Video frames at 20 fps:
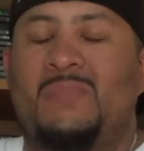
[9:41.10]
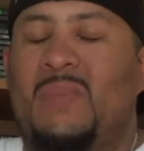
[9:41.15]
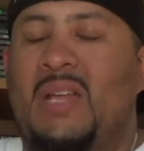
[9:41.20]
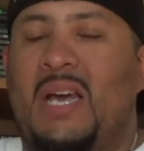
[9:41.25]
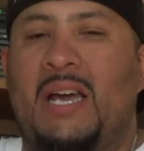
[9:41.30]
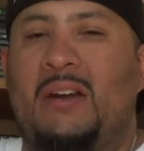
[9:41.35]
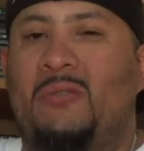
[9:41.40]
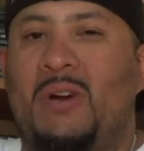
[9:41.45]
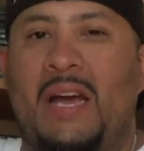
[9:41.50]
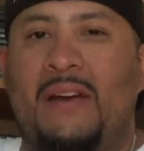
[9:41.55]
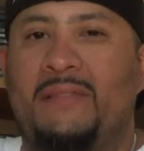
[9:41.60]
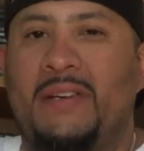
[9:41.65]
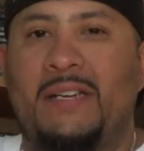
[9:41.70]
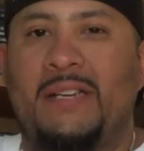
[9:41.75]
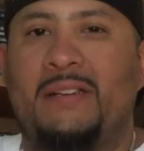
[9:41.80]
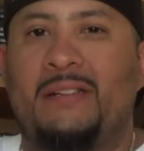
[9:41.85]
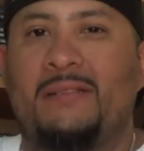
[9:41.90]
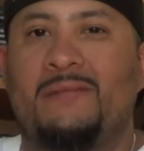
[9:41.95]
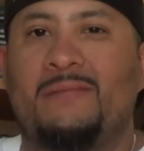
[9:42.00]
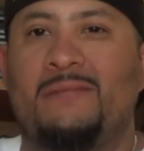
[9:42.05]
I don't have
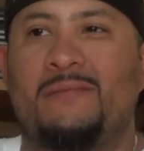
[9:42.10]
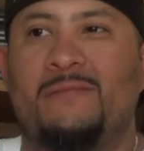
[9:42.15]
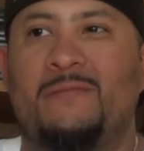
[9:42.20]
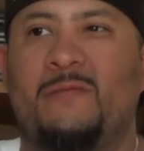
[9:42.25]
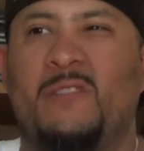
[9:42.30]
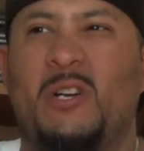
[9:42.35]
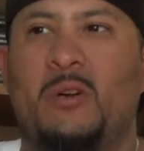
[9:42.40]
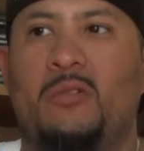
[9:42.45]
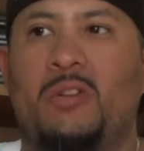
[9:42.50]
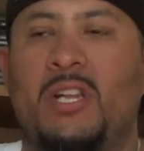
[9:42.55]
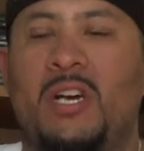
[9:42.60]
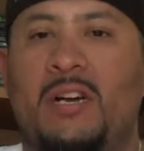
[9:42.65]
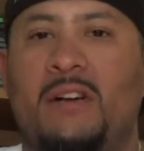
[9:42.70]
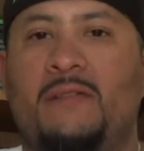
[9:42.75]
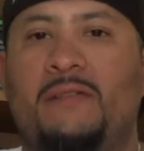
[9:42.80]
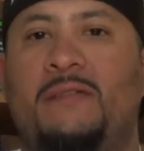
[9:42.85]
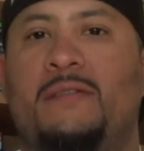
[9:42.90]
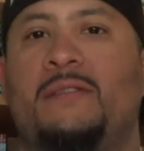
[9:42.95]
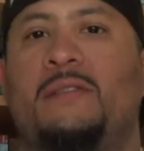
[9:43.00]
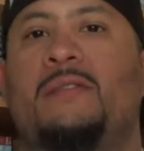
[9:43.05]
any real
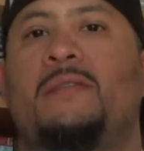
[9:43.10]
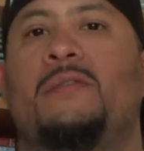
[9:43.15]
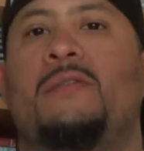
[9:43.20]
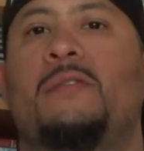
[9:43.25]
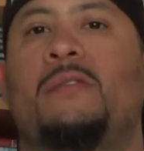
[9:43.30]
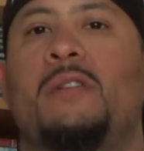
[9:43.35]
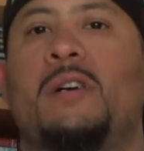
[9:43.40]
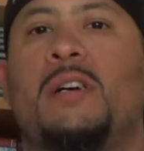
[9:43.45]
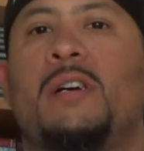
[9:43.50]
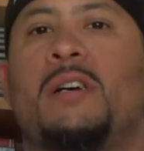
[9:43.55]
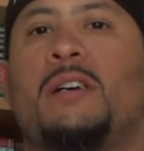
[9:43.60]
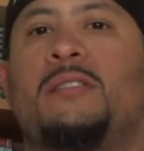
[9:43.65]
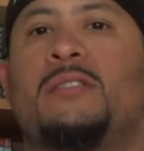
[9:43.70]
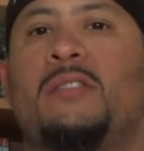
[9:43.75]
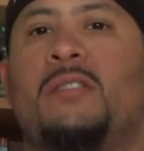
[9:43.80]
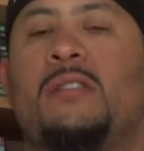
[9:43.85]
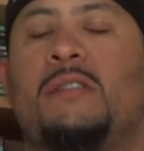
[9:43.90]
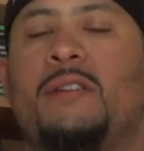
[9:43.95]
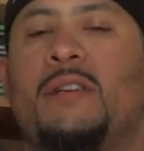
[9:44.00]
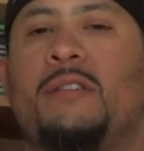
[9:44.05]
love for
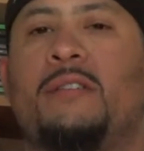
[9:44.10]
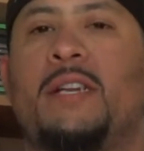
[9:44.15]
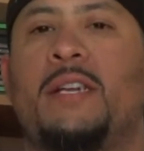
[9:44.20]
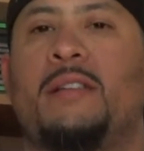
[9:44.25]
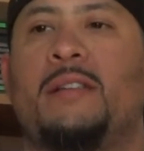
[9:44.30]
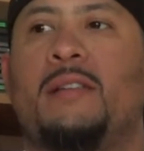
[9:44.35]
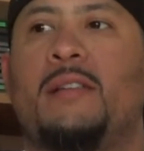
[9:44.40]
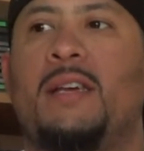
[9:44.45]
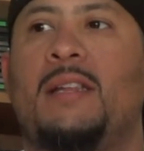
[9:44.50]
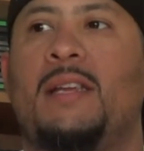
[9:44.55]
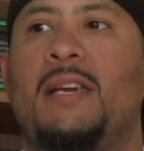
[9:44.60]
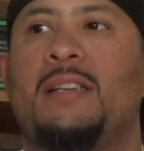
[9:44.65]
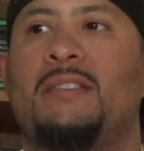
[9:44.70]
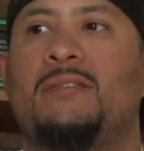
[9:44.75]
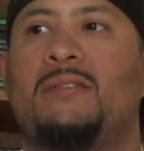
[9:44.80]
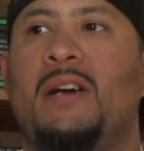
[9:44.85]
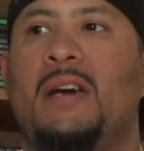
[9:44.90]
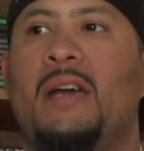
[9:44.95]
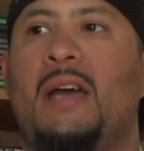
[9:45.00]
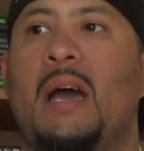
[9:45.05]
Atari or anything like that.
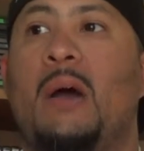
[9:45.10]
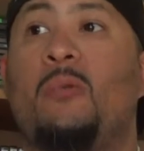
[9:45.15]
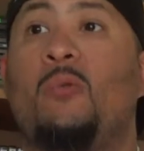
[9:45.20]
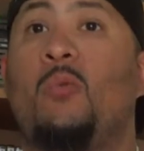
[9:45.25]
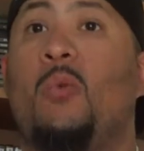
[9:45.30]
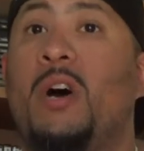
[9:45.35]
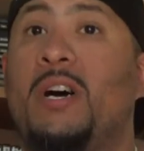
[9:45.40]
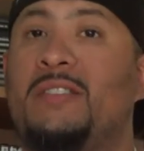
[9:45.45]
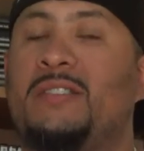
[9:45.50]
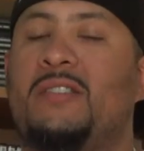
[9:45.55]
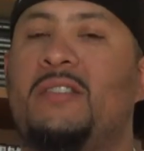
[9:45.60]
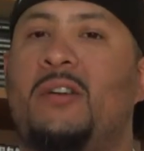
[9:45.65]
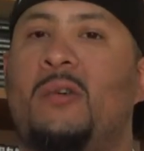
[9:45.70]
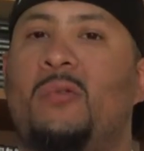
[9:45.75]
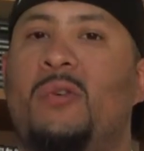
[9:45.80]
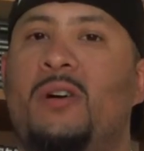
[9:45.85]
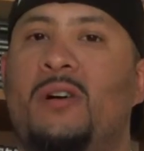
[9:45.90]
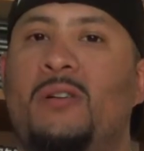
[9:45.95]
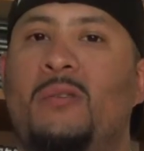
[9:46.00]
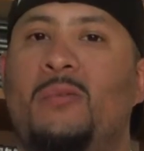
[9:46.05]
So I was gonna
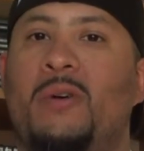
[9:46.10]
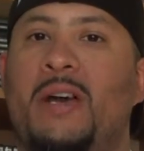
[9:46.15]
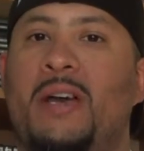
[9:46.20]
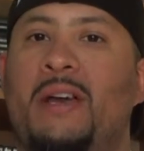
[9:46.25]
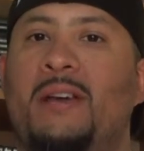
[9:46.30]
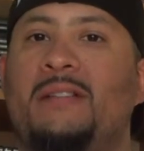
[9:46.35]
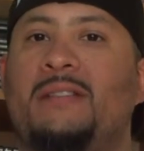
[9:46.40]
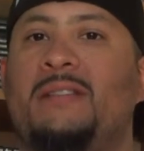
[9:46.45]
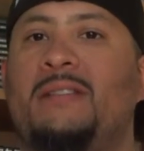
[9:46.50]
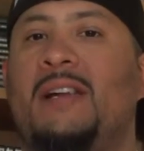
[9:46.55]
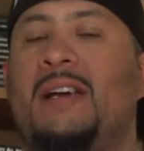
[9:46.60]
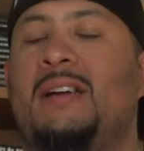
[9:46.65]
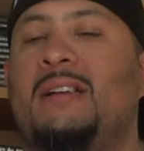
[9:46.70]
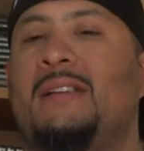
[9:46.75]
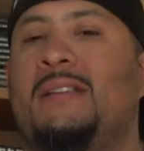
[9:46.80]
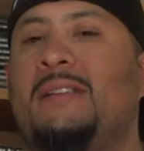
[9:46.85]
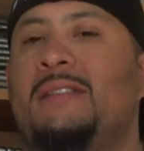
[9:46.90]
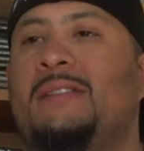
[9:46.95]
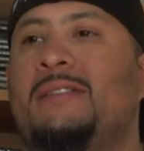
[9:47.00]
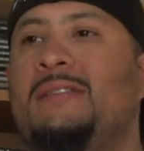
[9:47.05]
walk away until
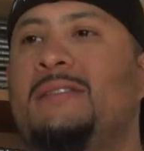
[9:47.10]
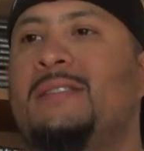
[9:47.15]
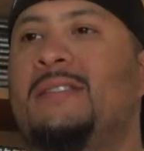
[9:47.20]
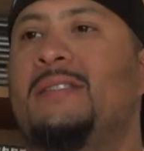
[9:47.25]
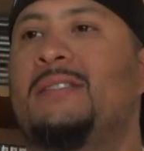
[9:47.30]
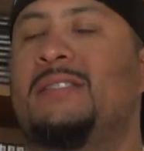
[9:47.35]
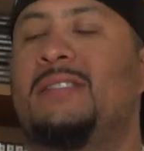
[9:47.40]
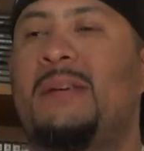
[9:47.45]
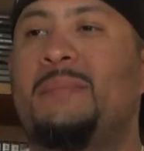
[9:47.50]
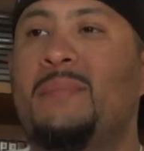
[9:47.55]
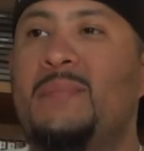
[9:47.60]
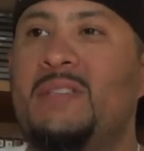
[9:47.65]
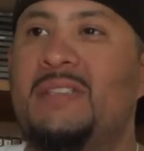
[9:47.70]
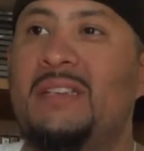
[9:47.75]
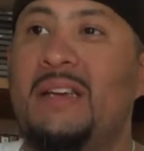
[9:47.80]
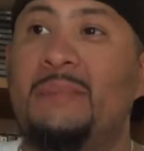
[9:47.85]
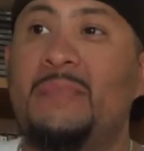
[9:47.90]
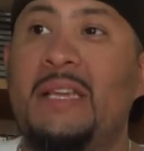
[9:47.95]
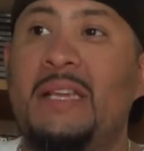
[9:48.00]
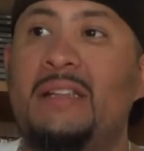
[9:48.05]

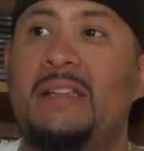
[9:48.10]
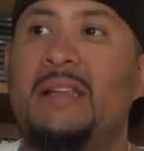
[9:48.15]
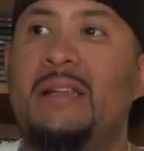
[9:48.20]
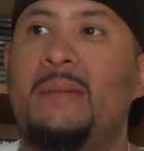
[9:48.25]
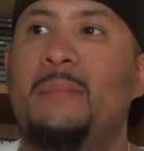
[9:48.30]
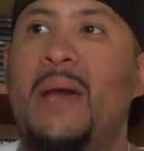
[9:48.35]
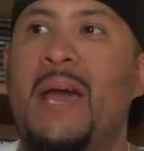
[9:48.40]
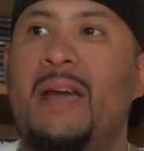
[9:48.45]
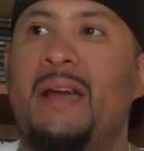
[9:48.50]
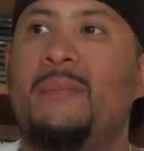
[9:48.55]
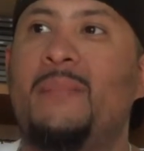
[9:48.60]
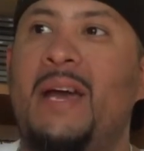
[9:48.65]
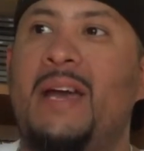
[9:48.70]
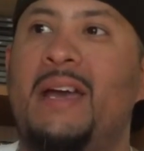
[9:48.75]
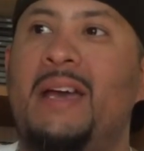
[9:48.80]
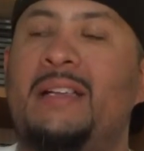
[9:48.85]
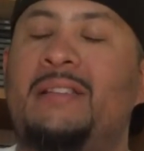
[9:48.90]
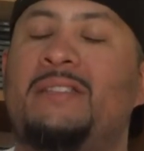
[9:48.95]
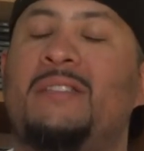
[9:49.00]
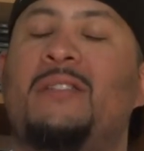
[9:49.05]
something in the back of my
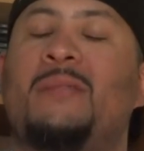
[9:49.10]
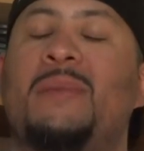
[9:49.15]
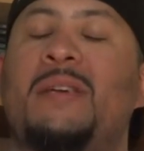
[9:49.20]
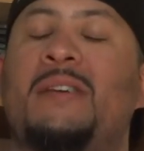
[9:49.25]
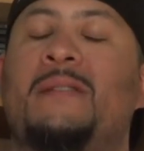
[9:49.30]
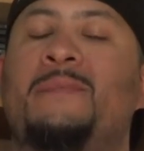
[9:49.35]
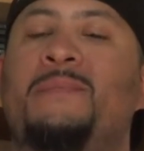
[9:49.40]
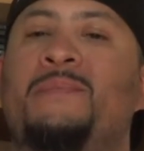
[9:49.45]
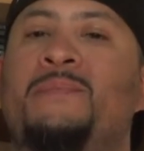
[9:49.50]
head told me